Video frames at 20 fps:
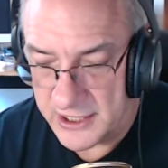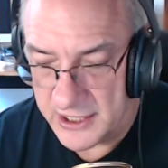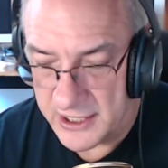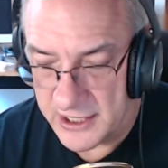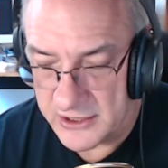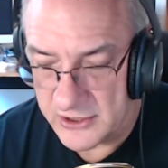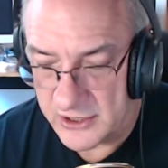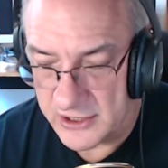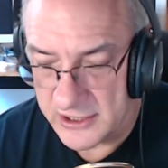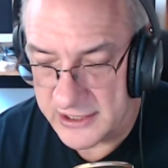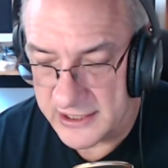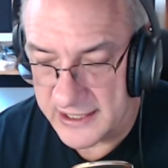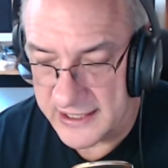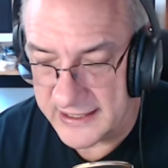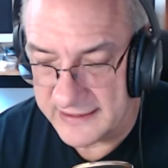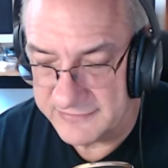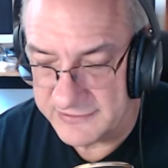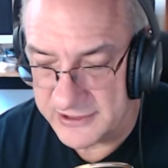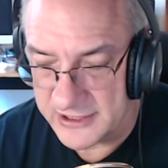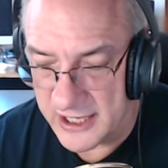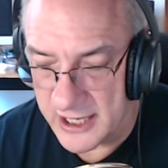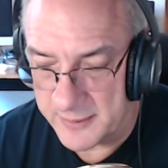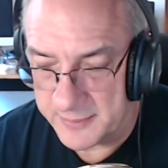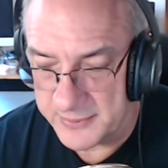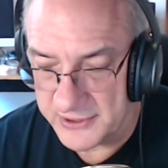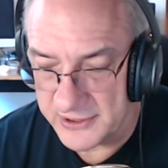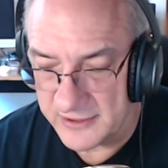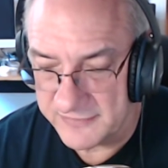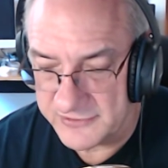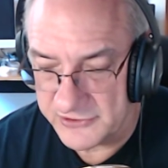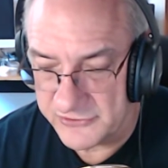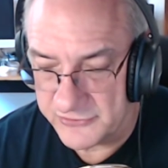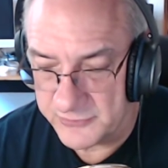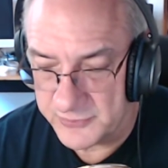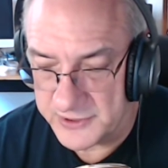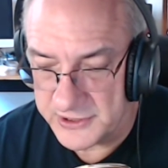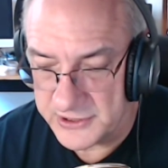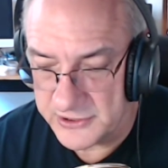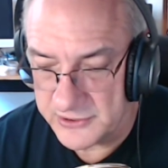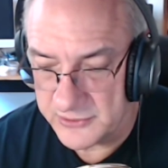an archived copy of a
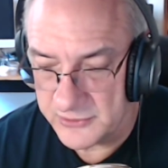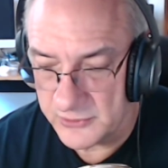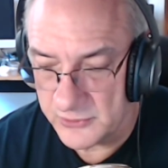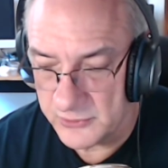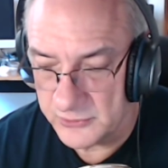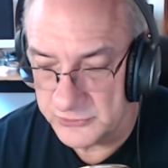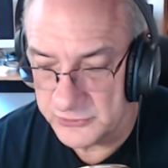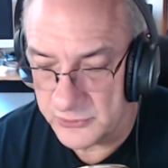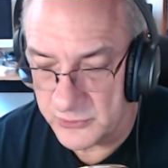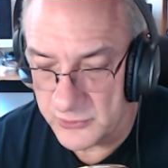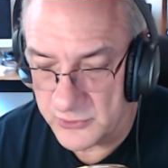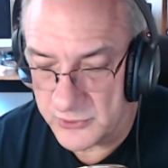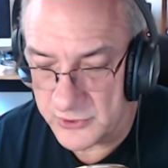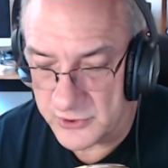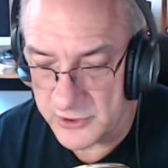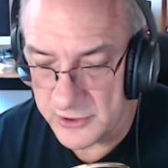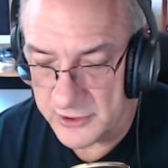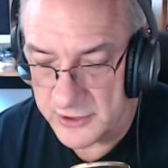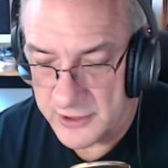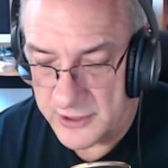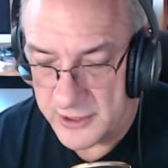3-year-old order